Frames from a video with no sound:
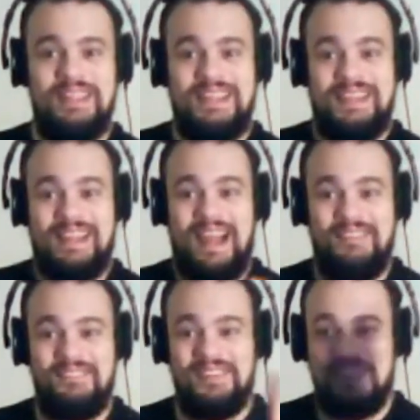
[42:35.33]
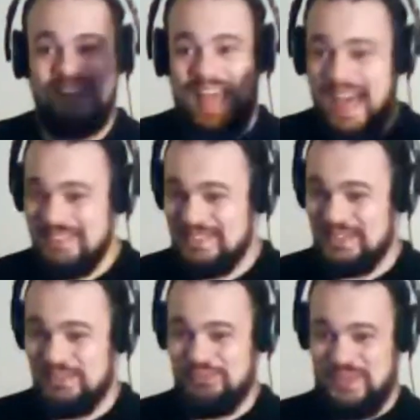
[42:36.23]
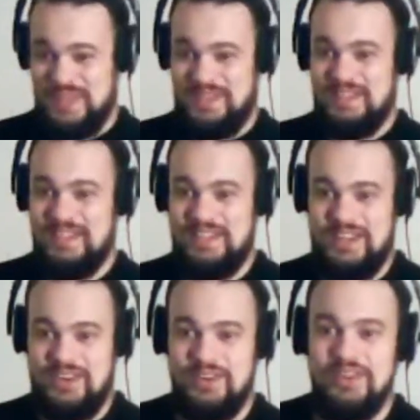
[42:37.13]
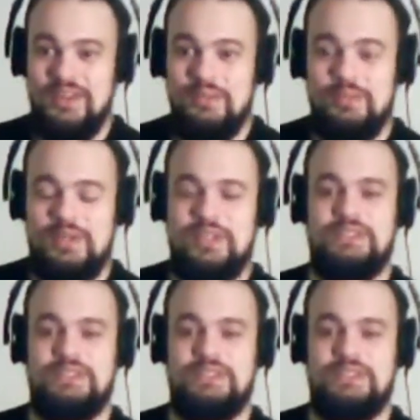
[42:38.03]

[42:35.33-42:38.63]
I will add something here because